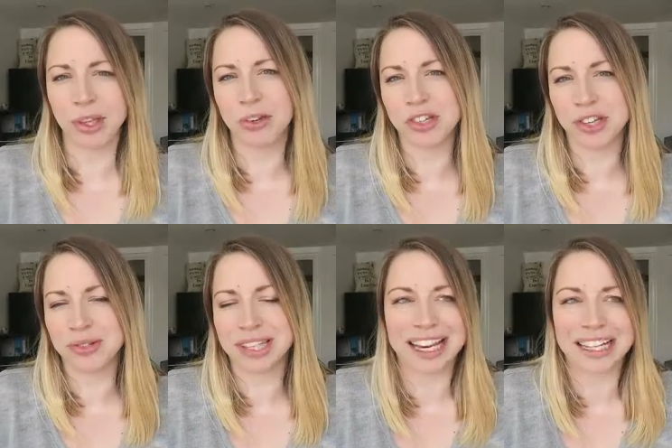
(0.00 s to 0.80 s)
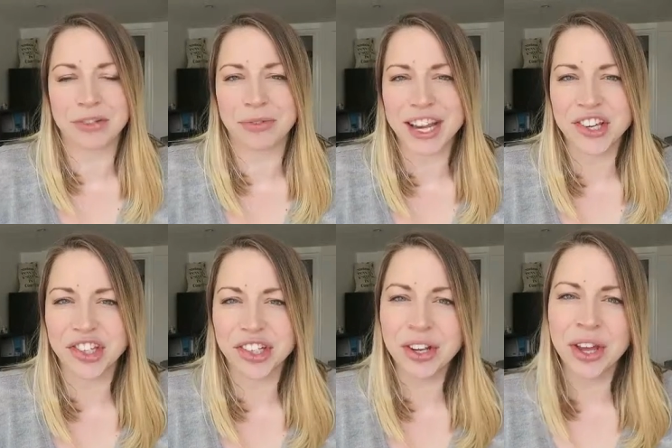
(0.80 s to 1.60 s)
you could use
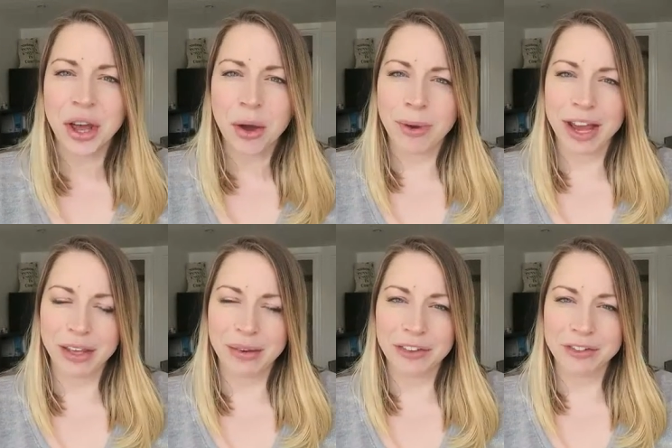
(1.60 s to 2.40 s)
alliteration, where you have